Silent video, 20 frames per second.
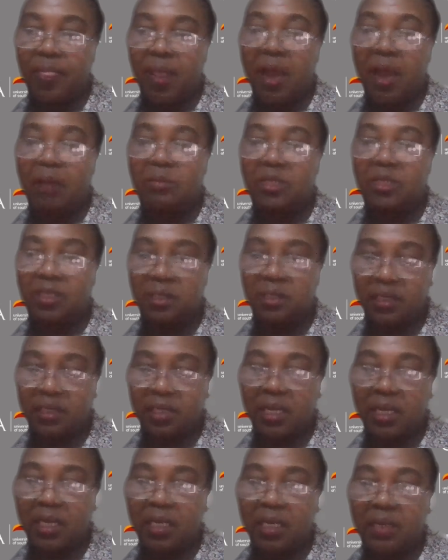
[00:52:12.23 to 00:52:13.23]
I'm still
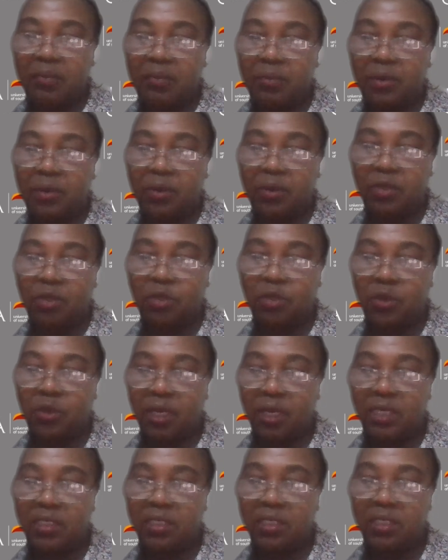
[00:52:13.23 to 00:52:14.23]
struggling because
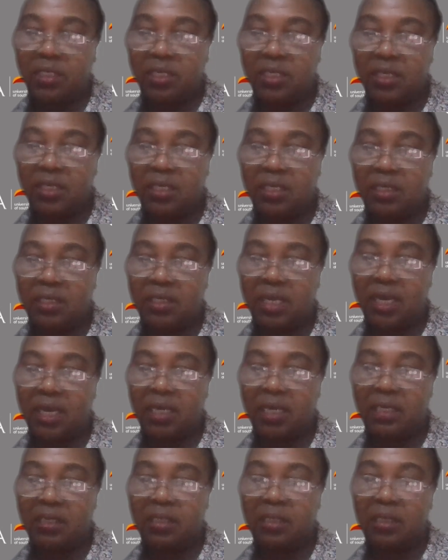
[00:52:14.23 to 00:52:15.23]
showcasing details
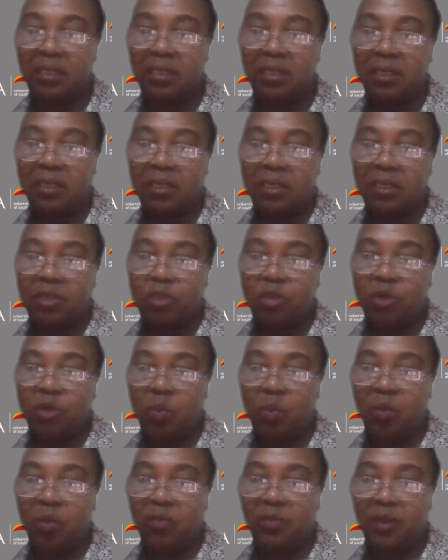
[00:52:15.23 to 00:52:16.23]
regarding
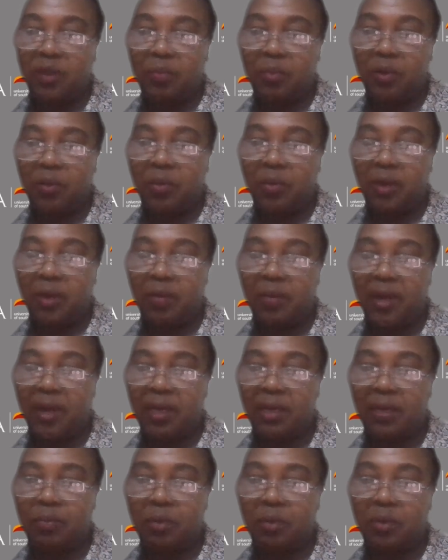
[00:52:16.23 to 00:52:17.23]
scope of the problem
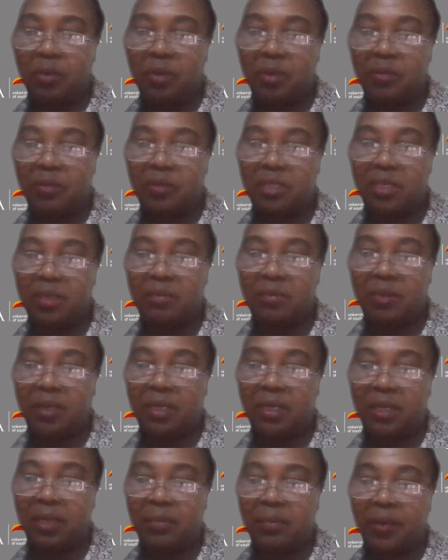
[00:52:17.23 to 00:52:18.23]
under problem
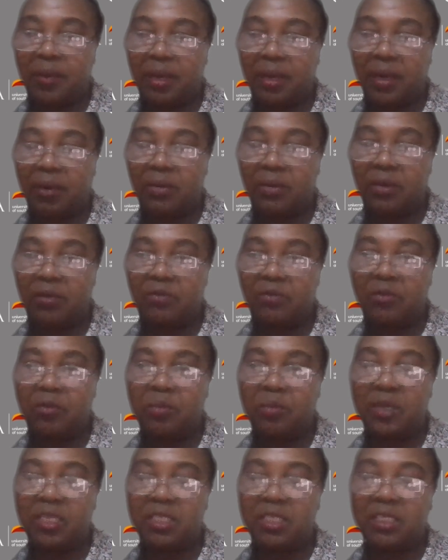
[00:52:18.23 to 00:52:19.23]
statement and background
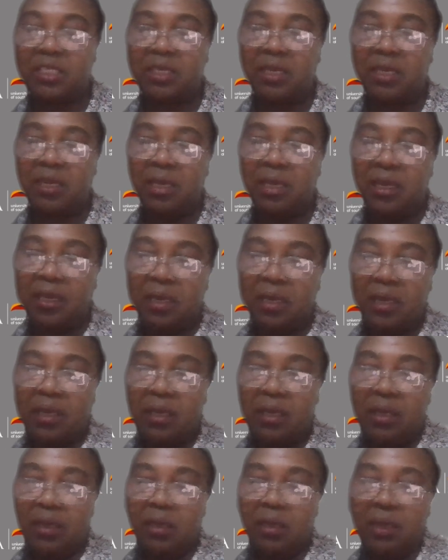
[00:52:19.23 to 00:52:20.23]
information.
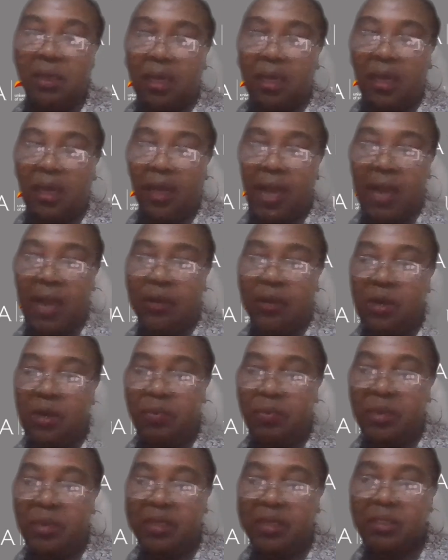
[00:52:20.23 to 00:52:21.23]

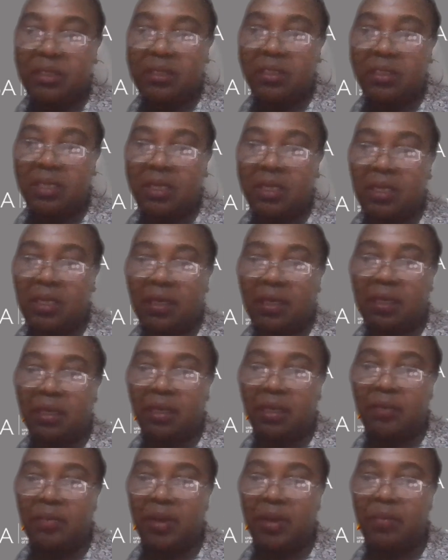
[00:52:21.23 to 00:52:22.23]
Anonymous,
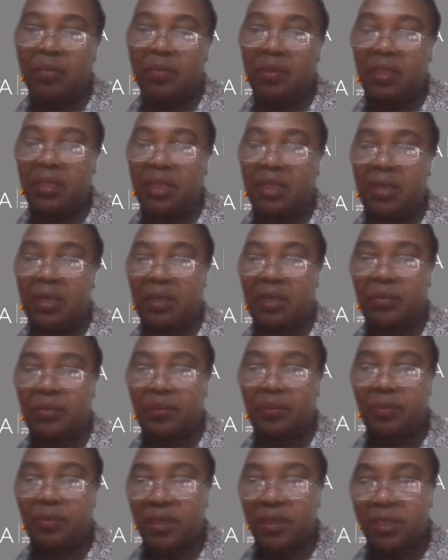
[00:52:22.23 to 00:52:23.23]
remember,
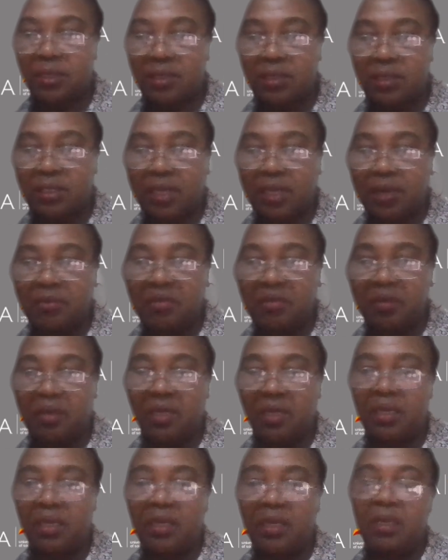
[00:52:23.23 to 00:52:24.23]
is it
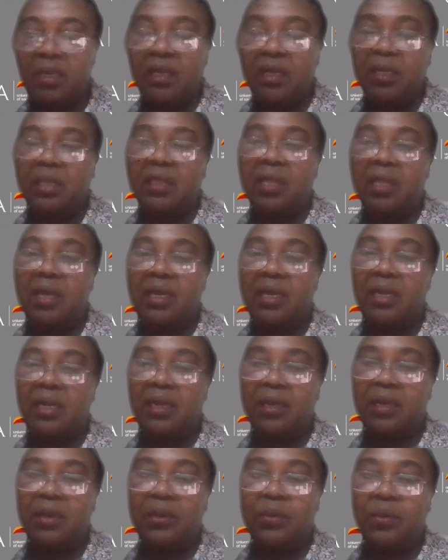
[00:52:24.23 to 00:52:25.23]
David, that
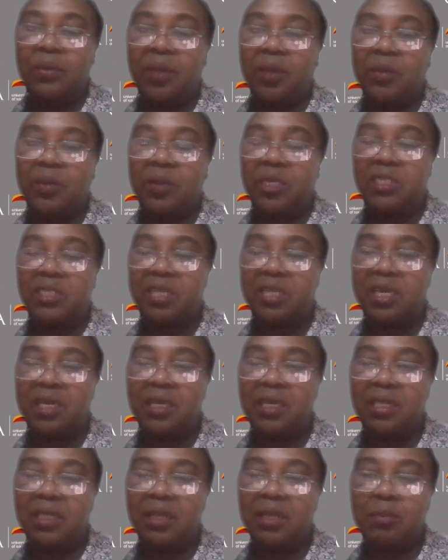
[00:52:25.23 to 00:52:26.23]
we
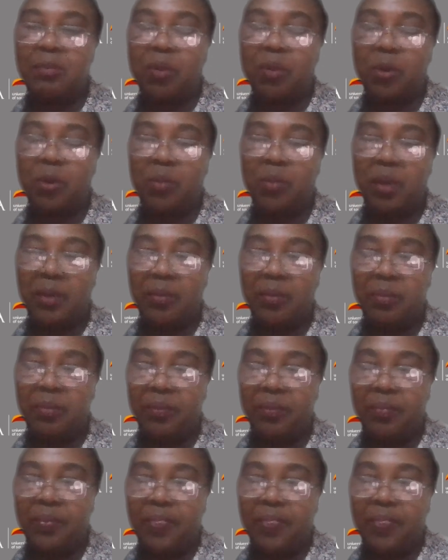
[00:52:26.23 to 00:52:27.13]
say the problem